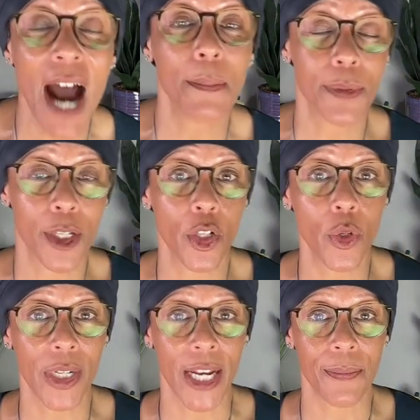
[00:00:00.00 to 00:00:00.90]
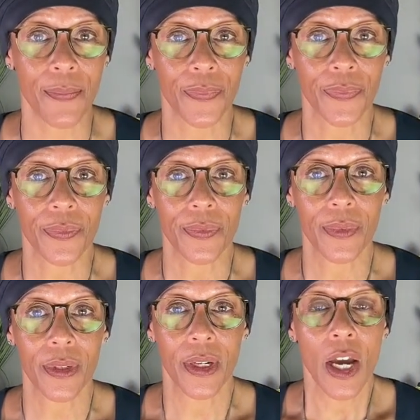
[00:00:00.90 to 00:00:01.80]
Absolutely.
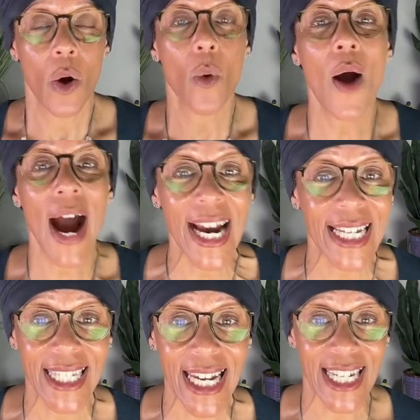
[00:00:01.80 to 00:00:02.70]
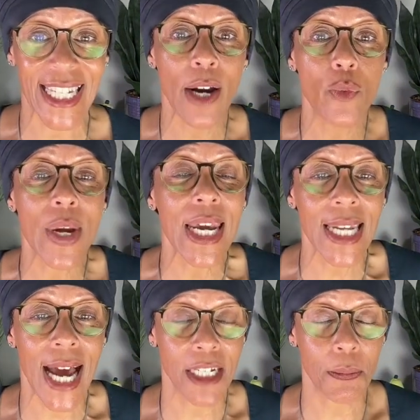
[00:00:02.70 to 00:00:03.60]
Well, what I did is I
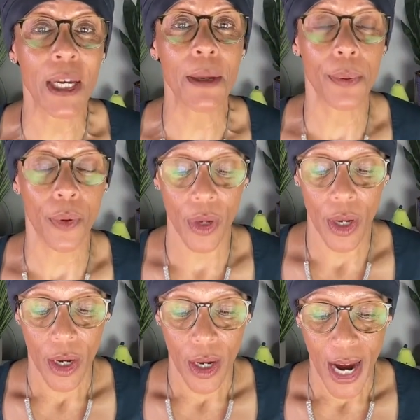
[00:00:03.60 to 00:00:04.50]
realised people